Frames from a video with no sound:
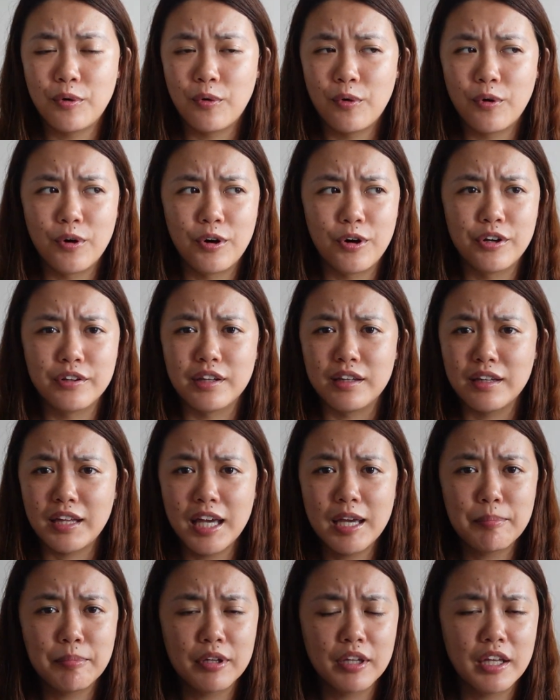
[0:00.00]
or the
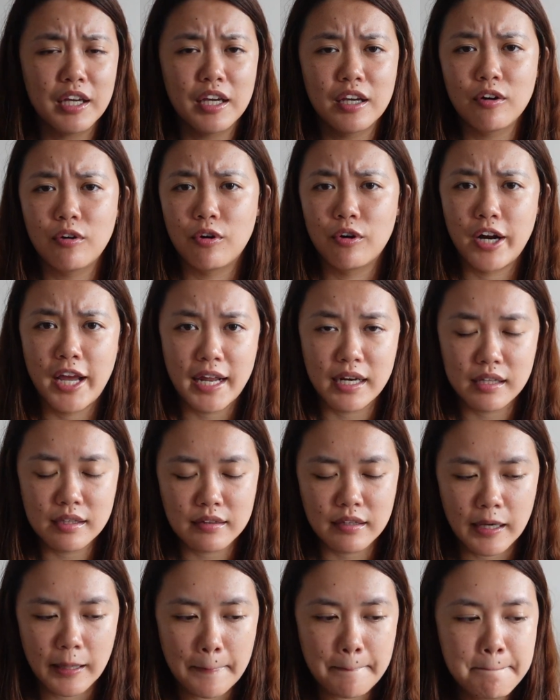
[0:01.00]
labeling or
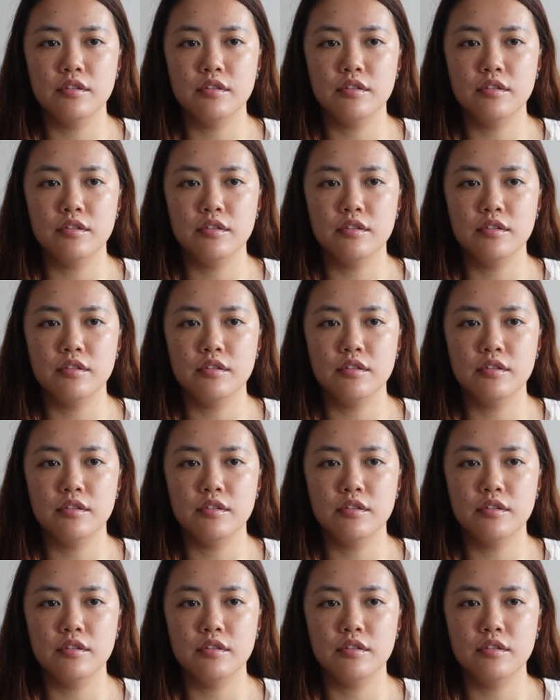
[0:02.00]
anything.